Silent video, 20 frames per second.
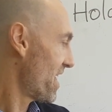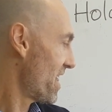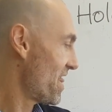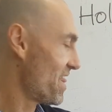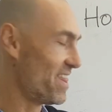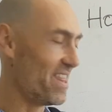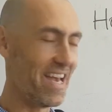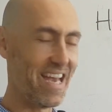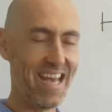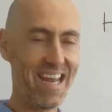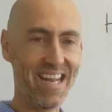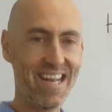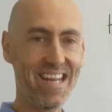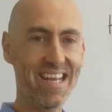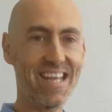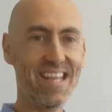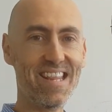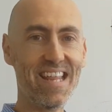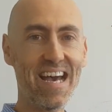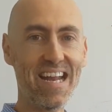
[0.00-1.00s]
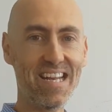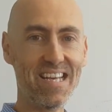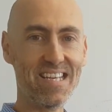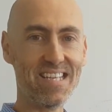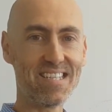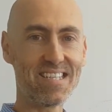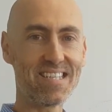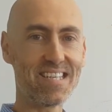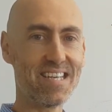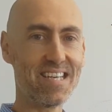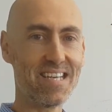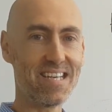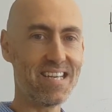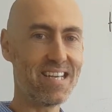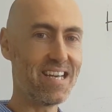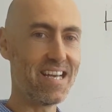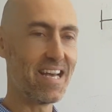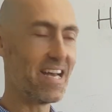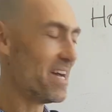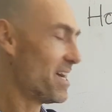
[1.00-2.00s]
then that is
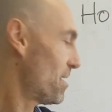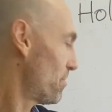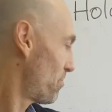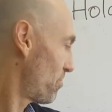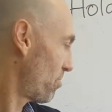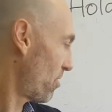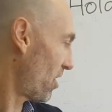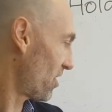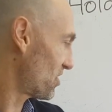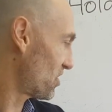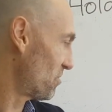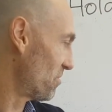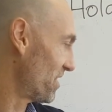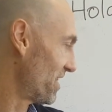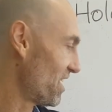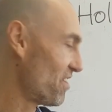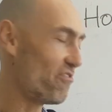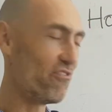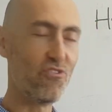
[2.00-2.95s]
approximately